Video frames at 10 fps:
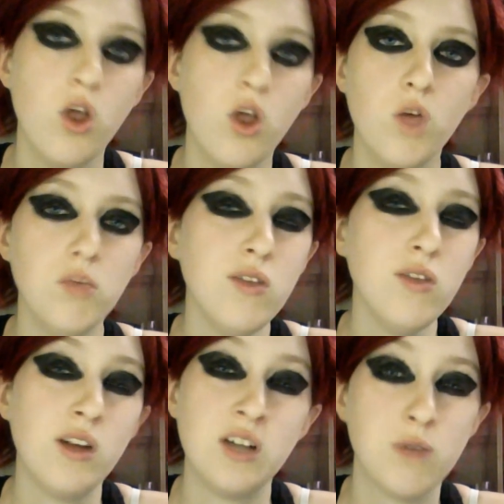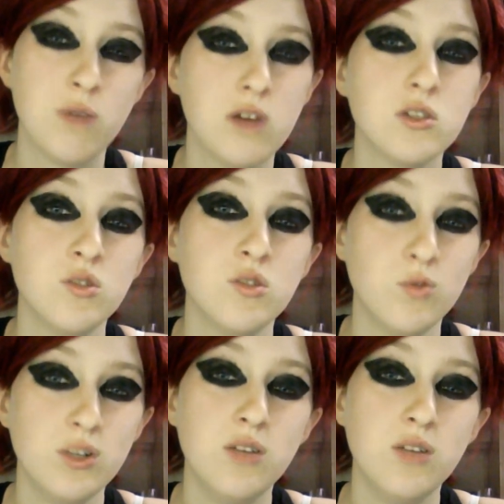And that eyebrows is
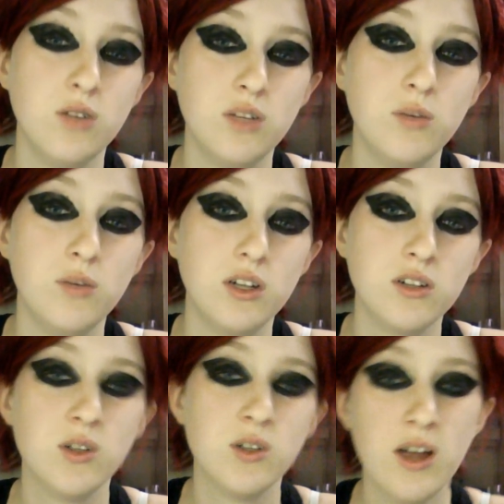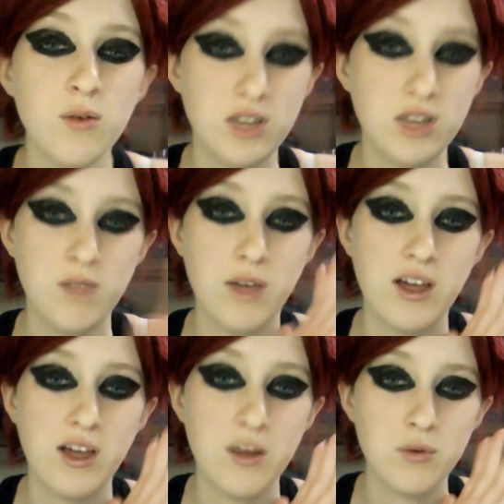really, really weird, so I will keep my
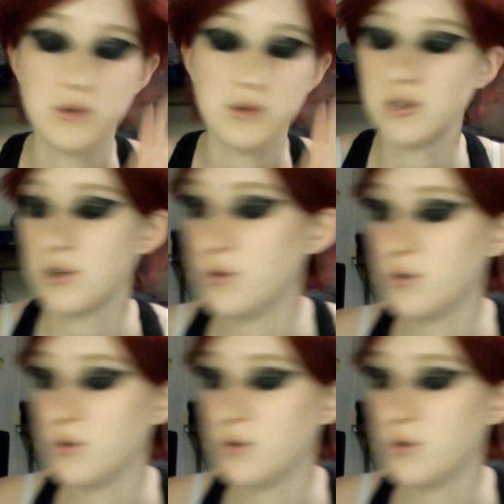eyebrows. Thank you.